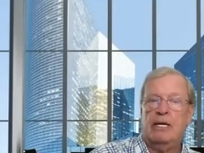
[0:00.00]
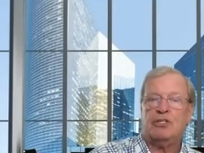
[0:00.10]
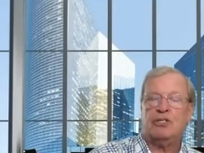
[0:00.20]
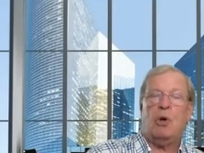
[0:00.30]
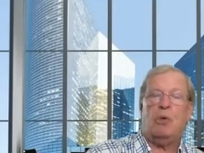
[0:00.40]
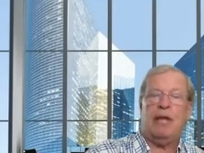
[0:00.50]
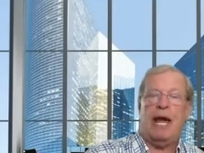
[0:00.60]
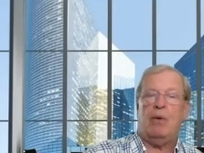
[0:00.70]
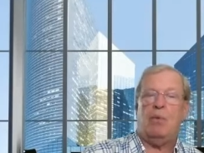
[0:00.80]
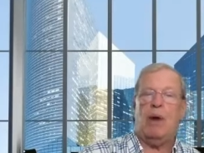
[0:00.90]
so
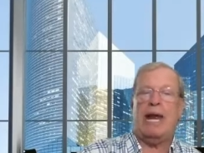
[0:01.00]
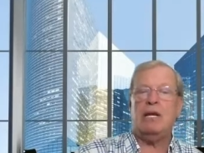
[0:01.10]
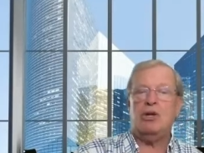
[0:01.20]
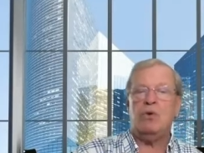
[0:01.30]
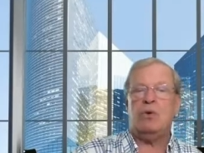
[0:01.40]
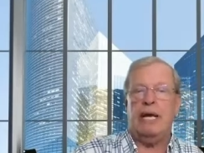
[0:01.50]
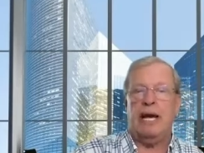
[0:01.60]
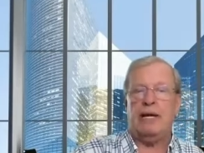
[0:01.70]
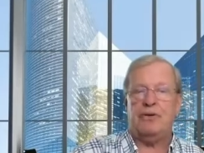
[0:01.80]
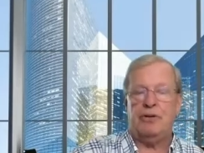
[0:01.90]
that when you
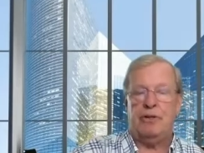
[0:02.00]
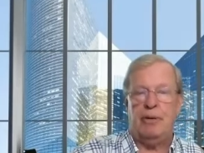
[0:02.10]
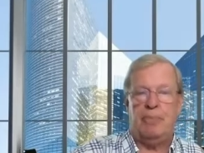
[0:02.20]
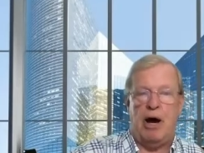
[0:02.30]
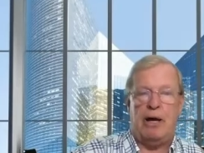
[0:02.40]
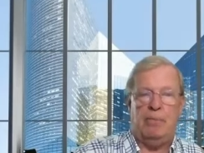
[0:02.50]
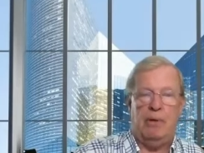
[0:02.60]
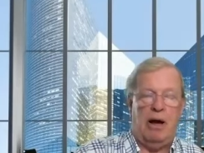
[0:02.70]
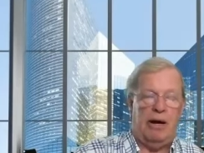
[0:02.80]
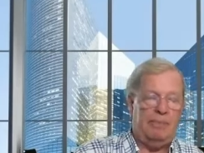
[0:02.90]
get to the bottom
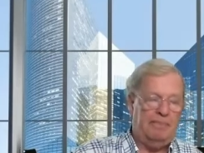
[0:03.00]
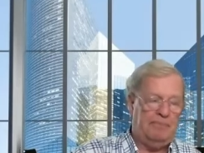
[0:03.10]
line,